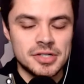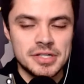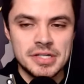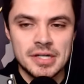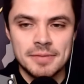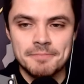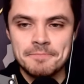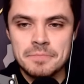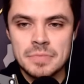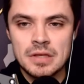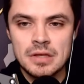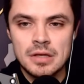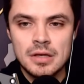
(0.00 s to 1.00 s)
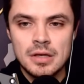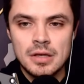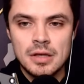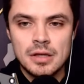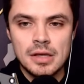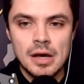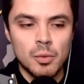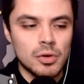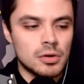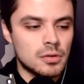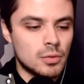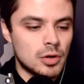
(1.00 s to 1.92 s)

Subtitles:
And yeah, we'll